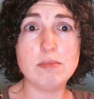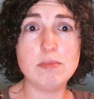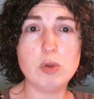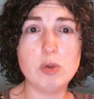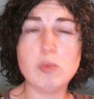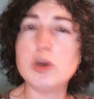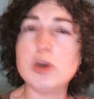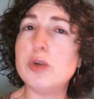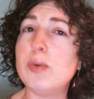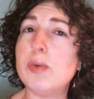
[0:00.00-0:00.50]

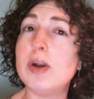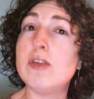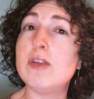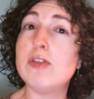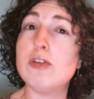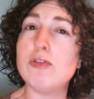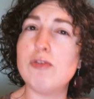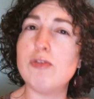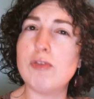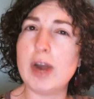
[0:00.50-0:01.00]
Which one is
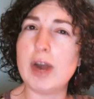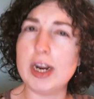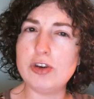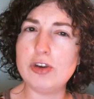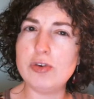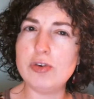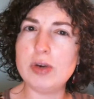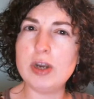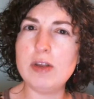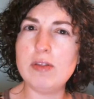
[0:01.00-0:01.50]
the right
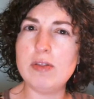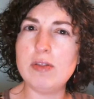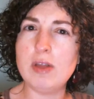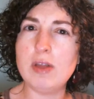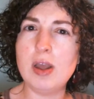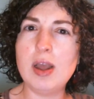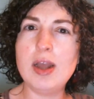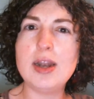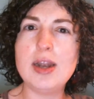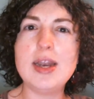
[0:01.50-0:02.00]
choice?
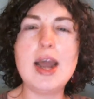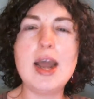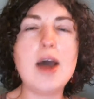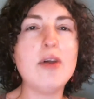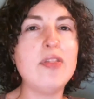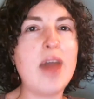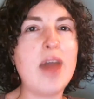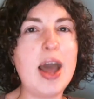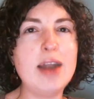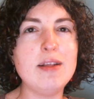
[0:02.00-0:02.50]
Now,
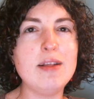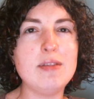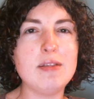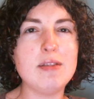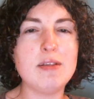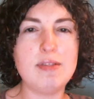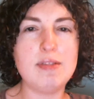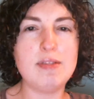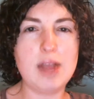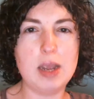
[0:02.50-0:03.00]
that is
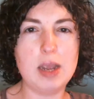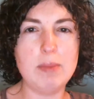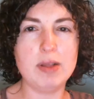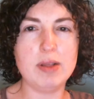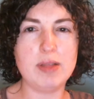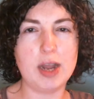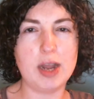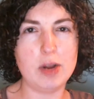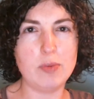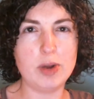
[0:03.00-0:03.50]
the same
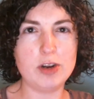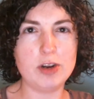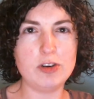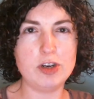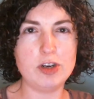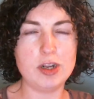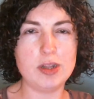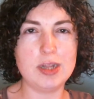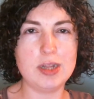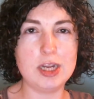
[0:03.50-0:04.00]
exact
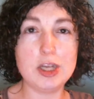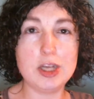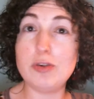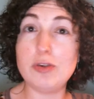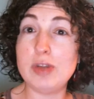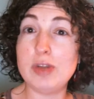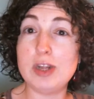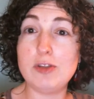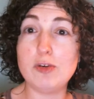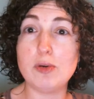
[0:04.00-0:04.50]
question that you
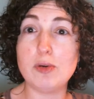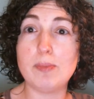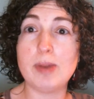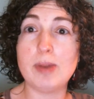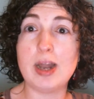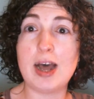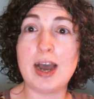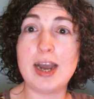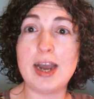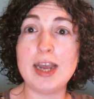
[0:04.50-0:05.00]
need to
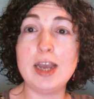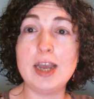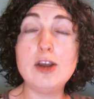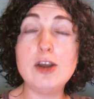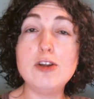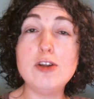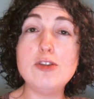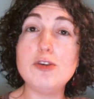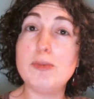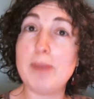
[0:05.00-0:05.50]
apply
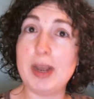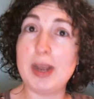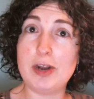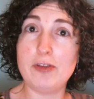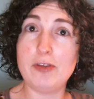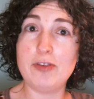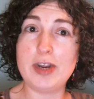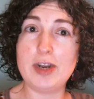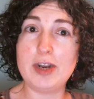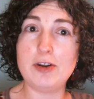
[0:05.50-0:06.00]
to beta
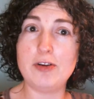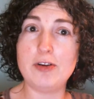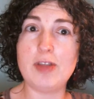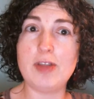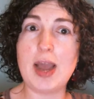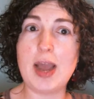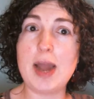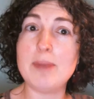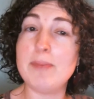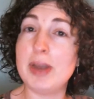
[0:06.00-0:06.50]
readers
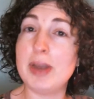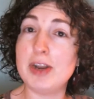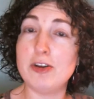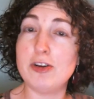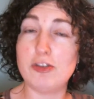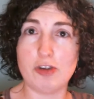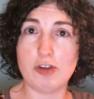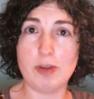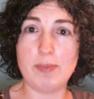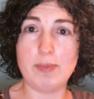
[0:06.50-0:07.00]
and
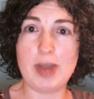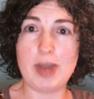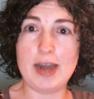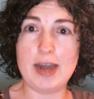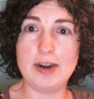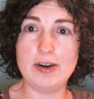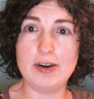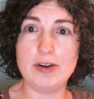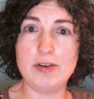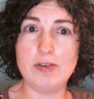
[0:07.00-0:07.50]
manuscript
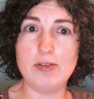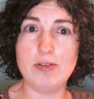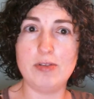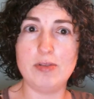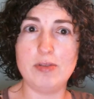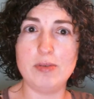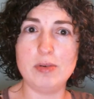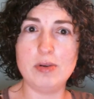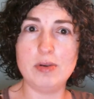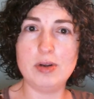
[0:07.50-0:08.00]
editors.
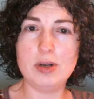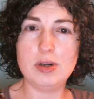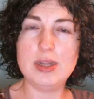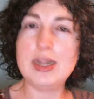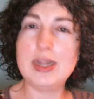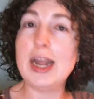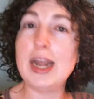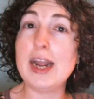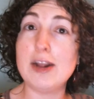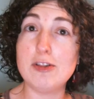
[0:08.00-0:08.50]

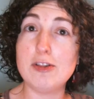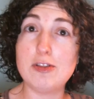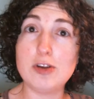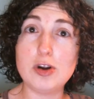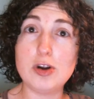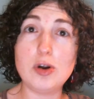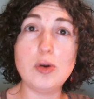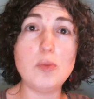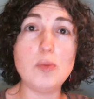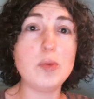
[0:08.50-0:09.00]
The
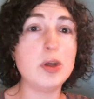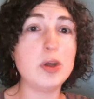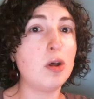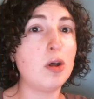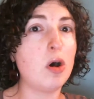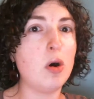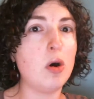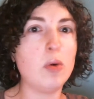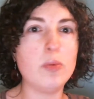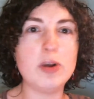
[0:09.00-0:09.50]
answer will
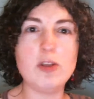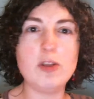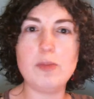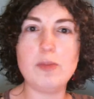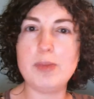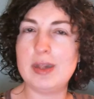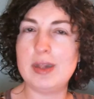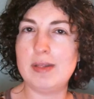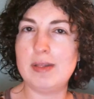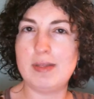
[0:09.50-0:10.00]
always
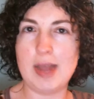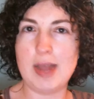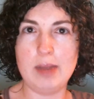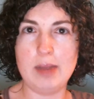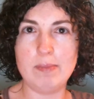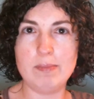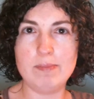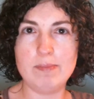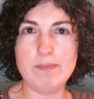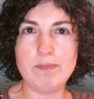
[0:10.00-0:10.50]
be the
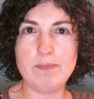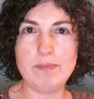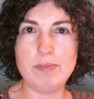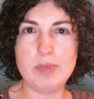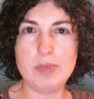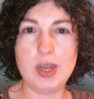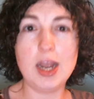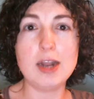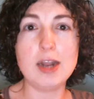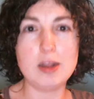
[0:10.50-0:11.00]
same.
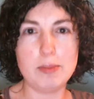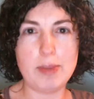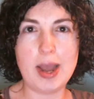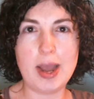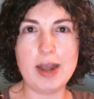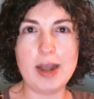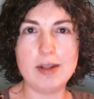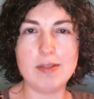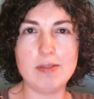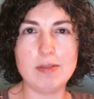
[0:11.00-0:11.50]
It
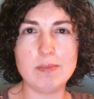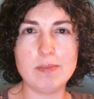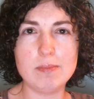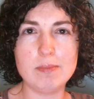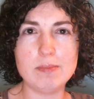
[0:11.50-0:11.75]
depends.